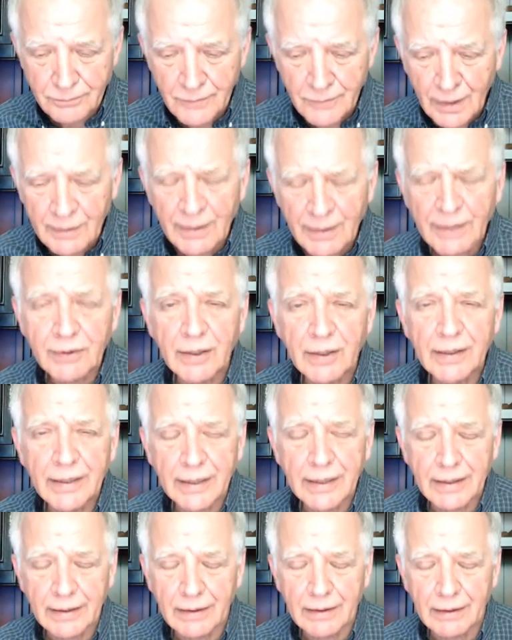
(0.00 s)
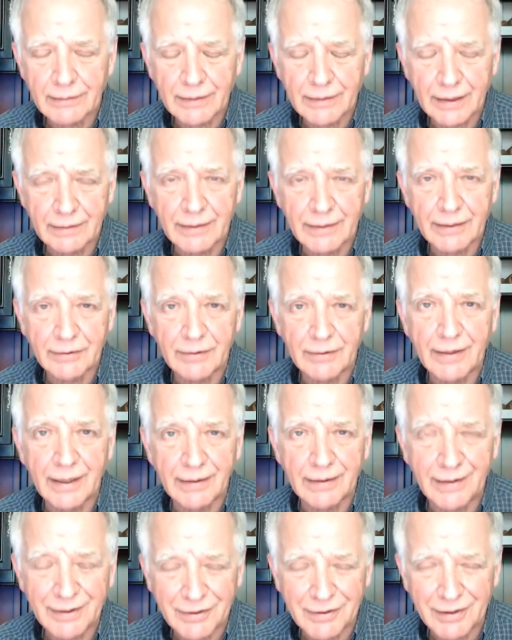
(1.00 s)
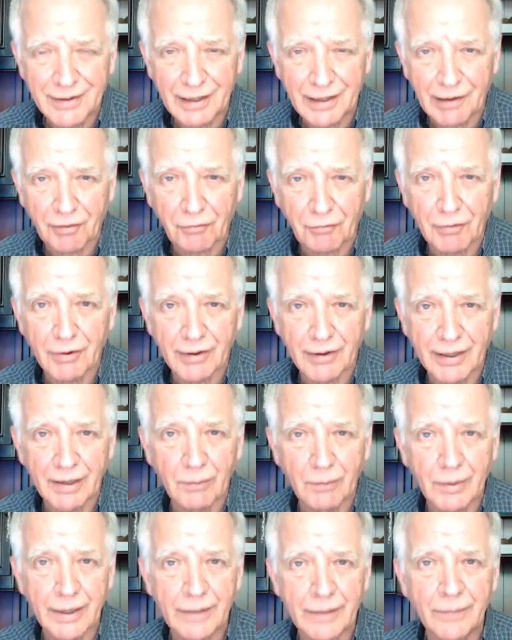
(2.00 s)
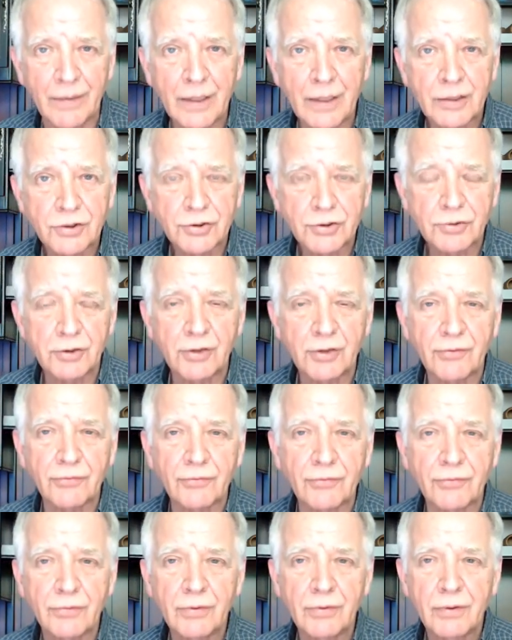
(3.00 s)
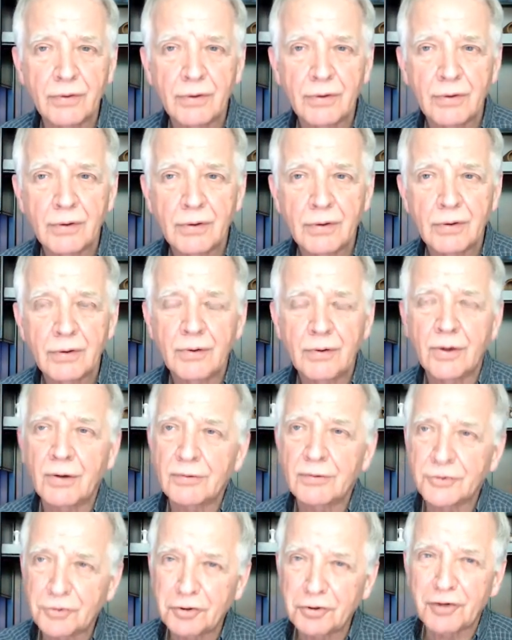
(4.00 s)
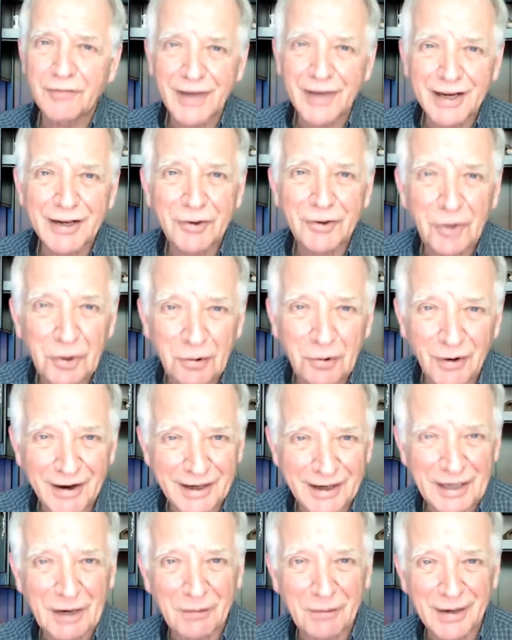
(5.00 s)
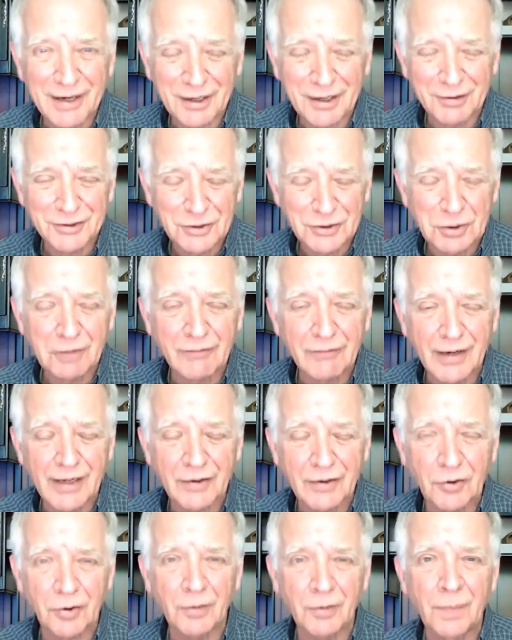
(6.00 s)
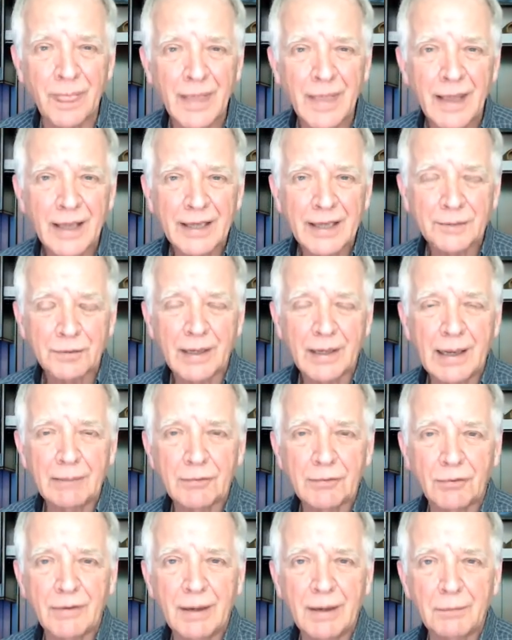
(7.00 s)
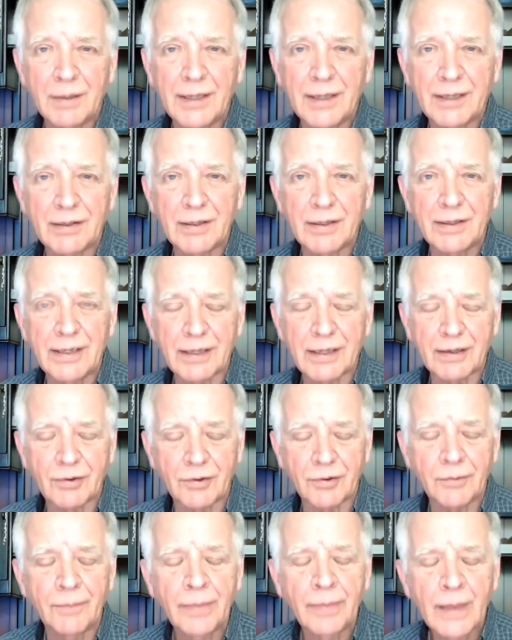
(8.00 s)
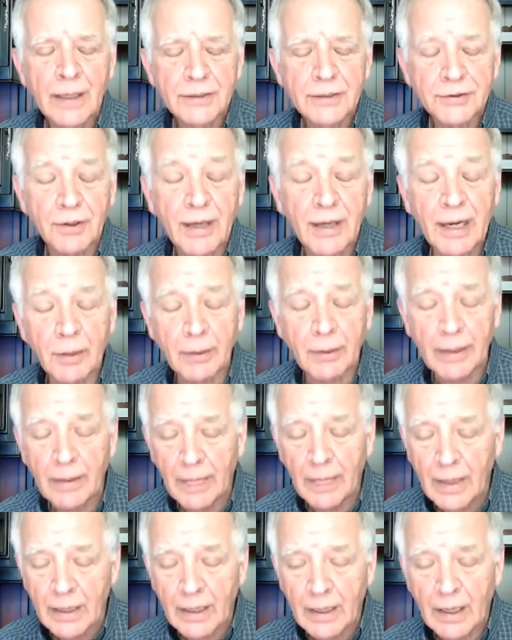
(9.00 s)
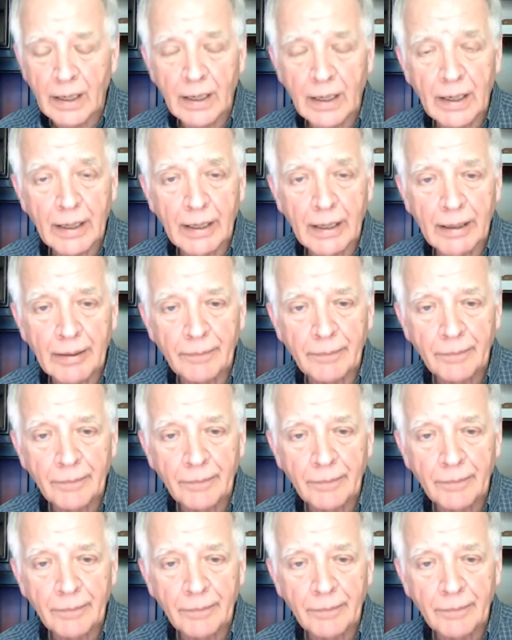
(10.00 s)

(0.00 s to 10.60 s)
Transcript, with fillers: 1980, I think 1983, I'll get it right. June of, no, June of 82, I'll get it right here. June of 82, because we came to Raymond 1982. So anyway, uh,